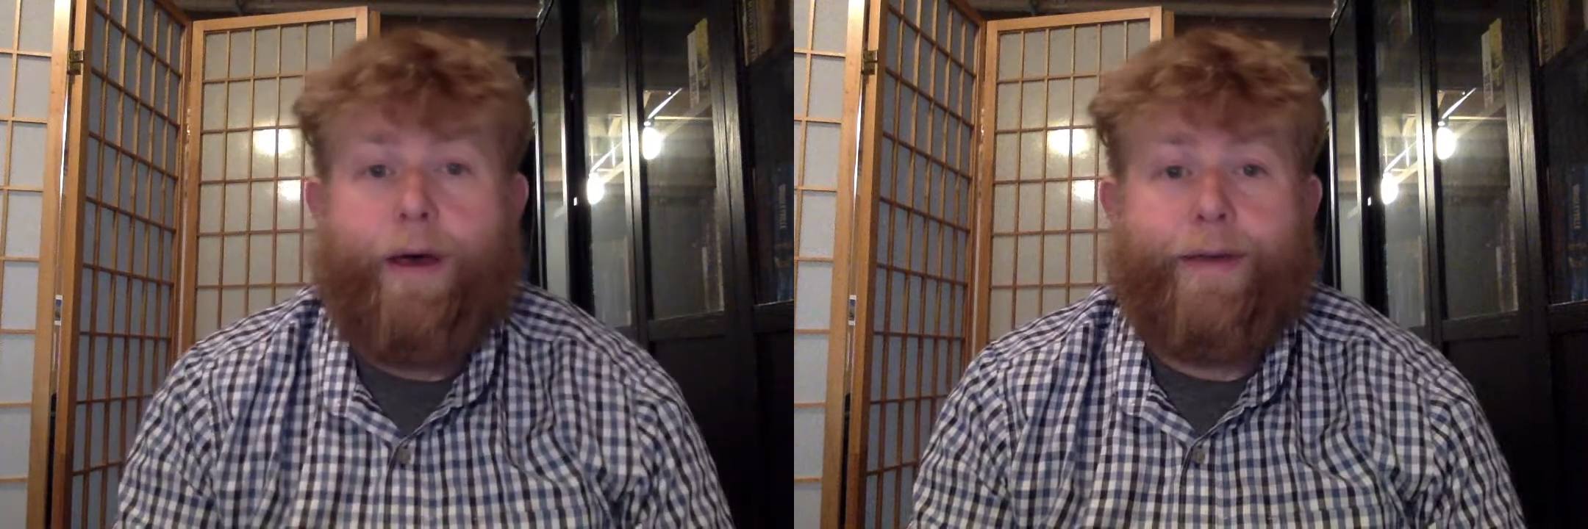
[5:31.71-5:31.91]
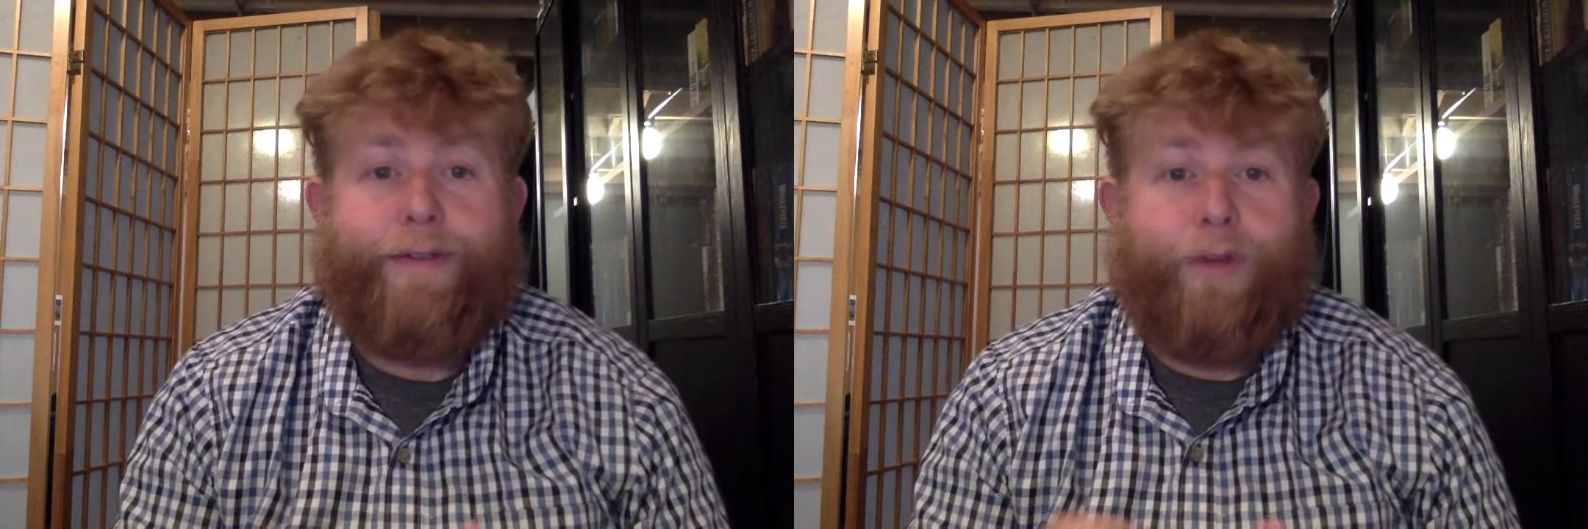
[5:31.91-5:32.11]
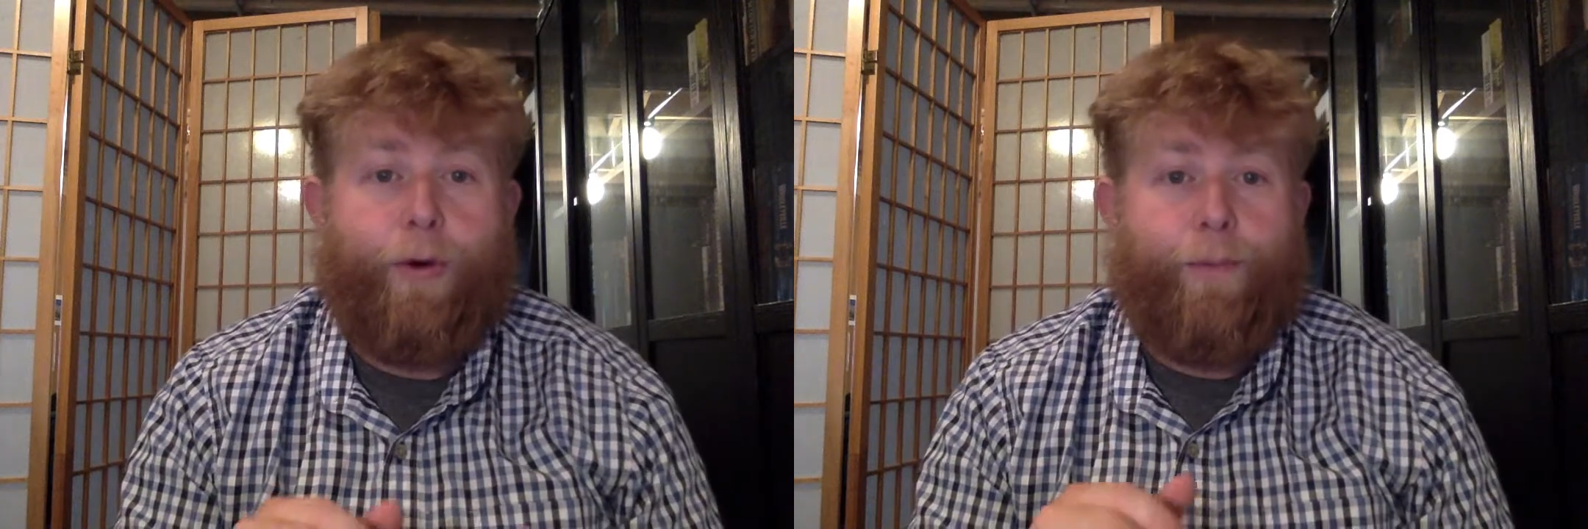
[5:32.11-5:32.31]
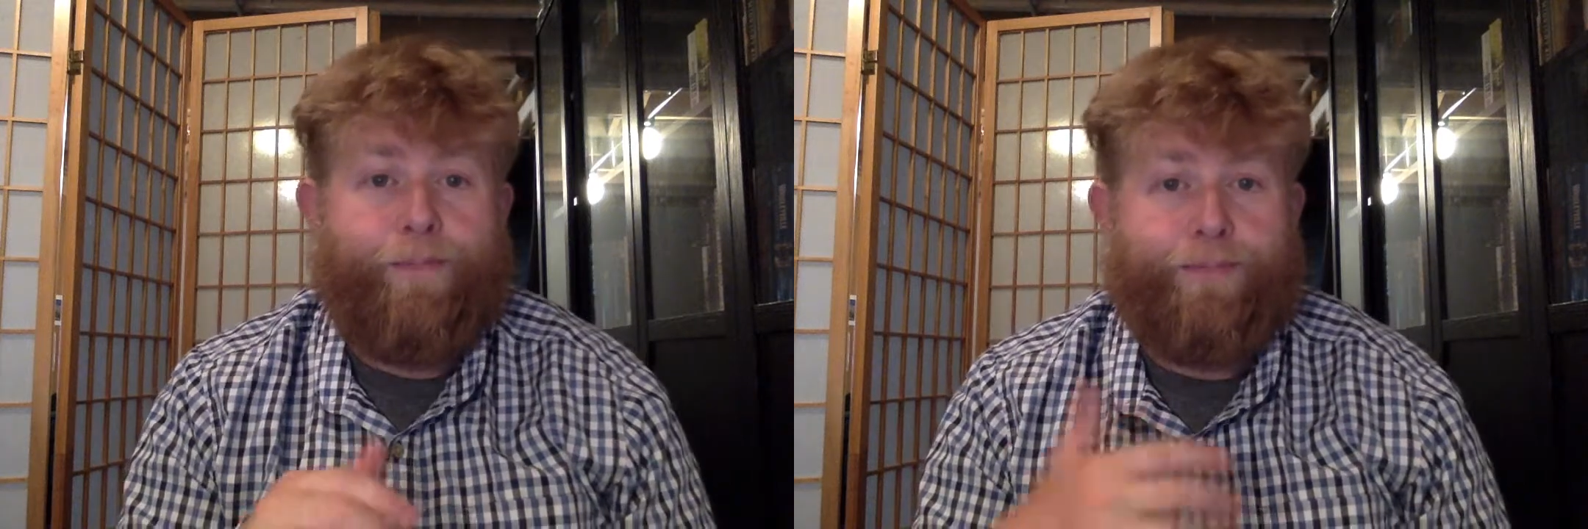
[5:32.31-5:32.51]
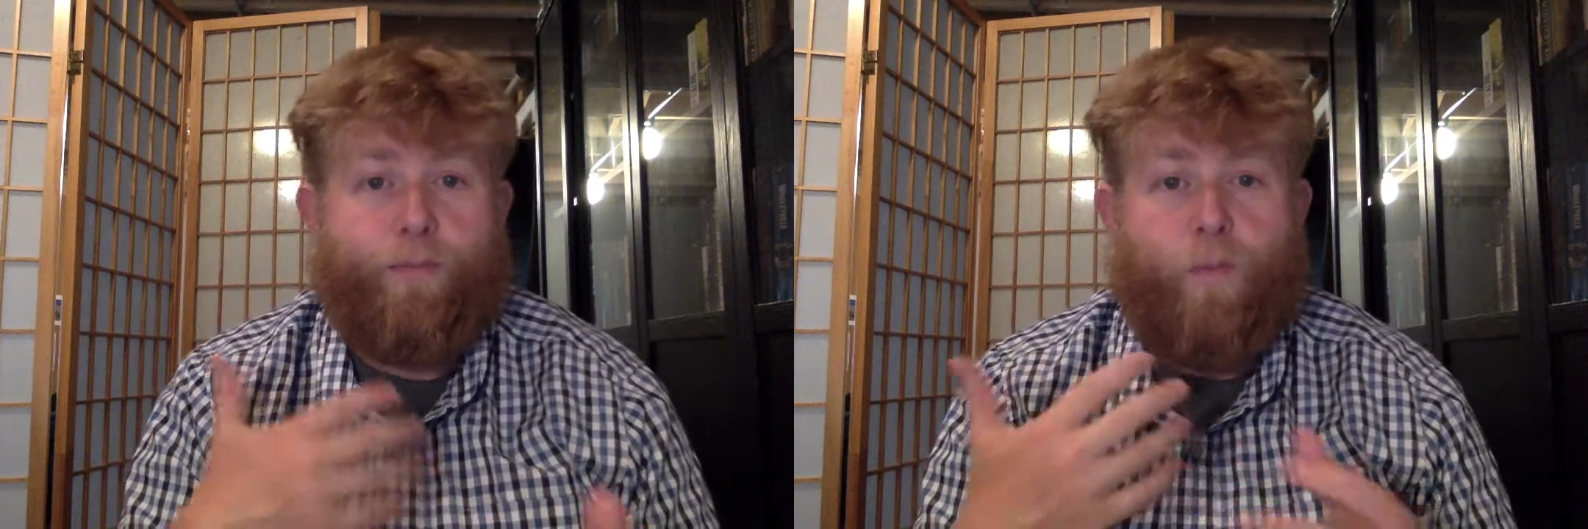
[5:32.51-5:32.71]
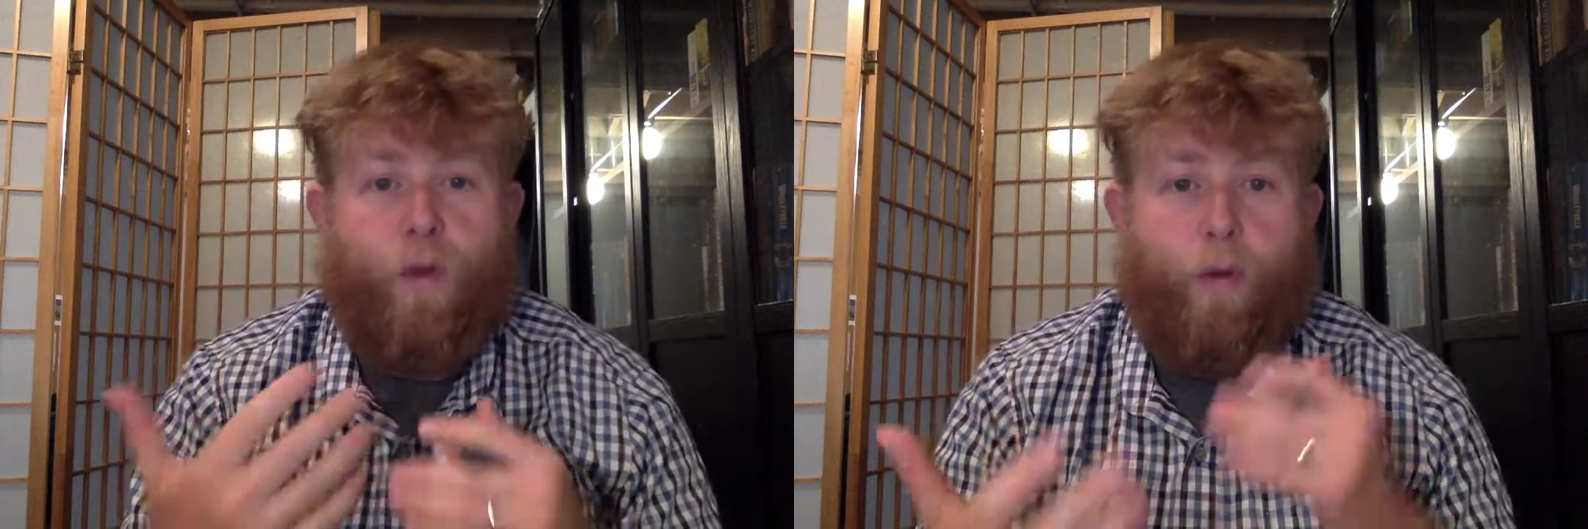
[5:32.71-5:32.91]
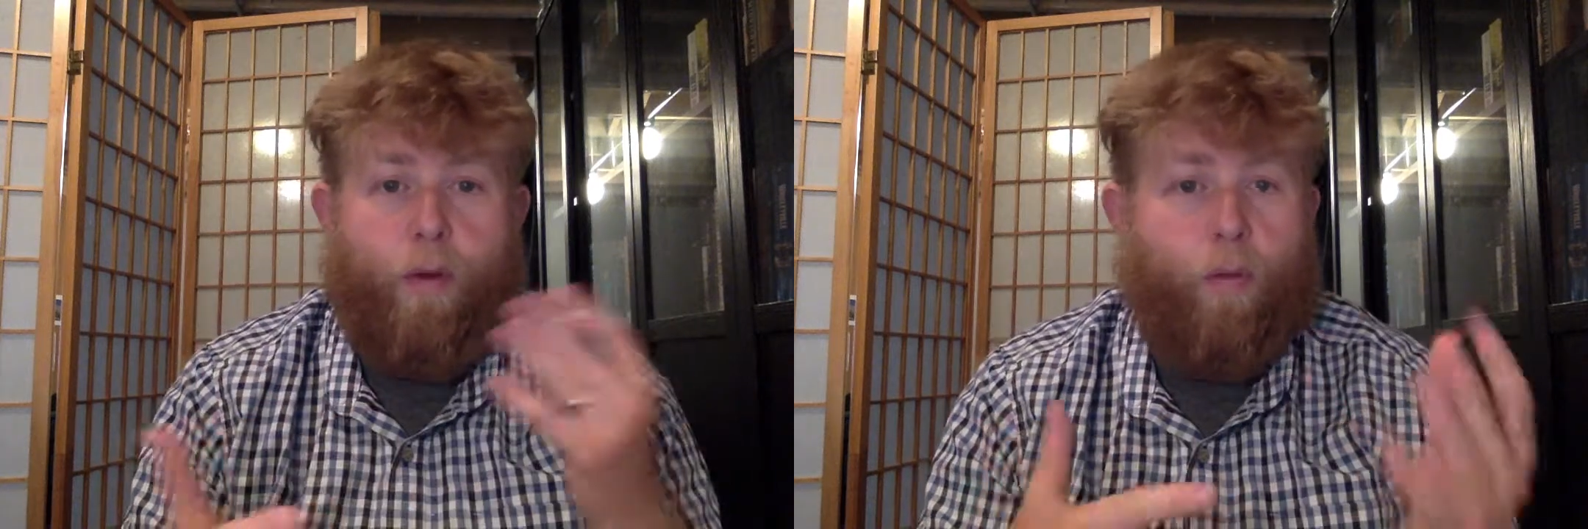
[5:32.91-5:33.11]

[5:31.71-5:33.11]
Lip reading: So we